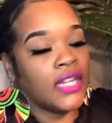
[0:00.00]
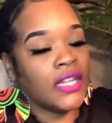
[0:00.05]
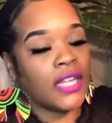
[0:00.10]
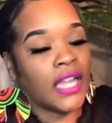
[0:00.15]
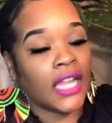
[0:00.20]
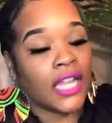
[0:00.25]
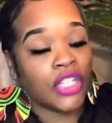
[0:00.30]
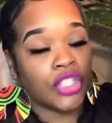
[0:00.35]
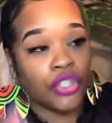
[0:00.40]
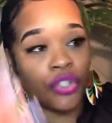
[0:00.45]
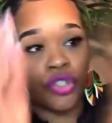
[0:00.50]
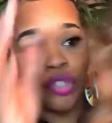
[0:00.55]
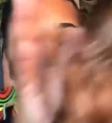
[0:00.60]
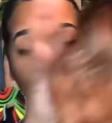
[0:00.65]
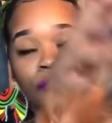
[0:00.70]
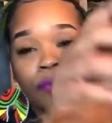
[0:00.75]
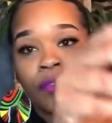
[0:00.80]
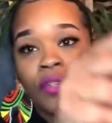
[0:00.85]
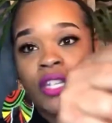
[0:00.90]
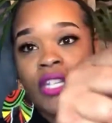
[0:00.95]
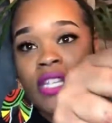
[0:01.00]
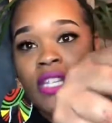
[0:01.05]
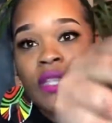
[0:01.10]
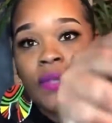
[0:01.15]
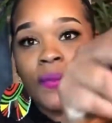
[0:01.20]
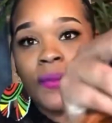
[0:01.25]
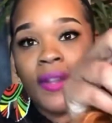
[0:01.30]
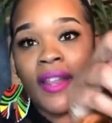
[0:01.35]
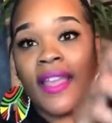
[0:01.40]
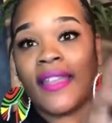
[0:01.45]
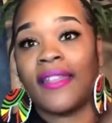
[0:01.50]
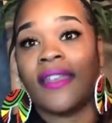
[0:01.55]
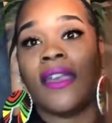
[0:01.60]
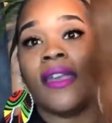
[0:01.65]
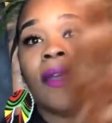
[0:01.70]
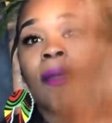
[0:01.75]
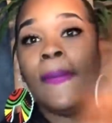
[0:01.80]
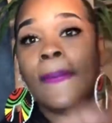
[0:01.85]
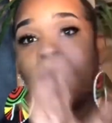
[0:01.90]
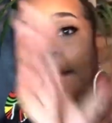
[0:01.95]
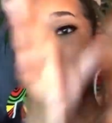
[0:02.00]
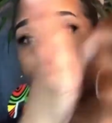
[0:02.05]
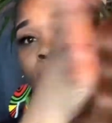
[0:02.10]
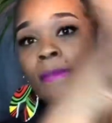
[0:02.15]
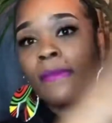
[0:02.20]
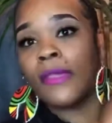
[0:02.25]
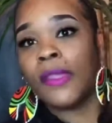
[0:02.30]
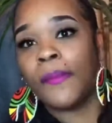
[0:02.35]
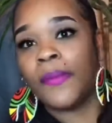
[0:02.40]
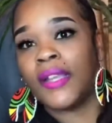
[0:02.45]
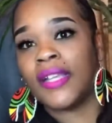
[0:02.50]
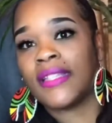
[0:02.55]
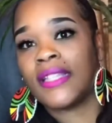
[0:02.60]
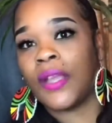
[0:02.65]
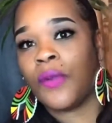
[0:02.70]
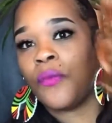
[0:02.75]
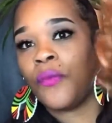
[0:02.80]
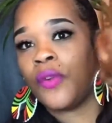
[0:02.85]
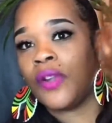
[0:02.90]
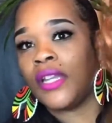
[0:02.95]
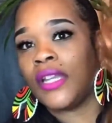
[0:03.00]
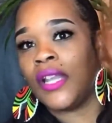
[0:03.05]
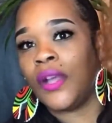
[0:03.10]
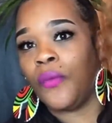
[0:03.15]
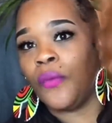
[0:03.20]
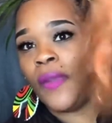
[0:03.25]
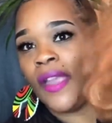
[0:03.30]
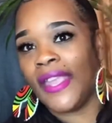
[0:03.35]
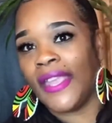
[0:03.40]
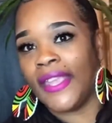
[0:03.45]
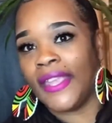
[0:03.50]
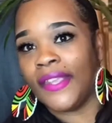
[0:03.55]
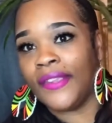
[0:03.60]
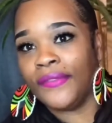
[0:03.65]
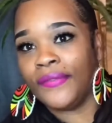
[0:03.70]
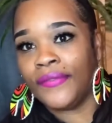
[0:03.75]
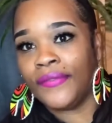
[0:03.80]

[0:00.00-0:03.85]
like I showed you before, this is what I got because I wanted a wave.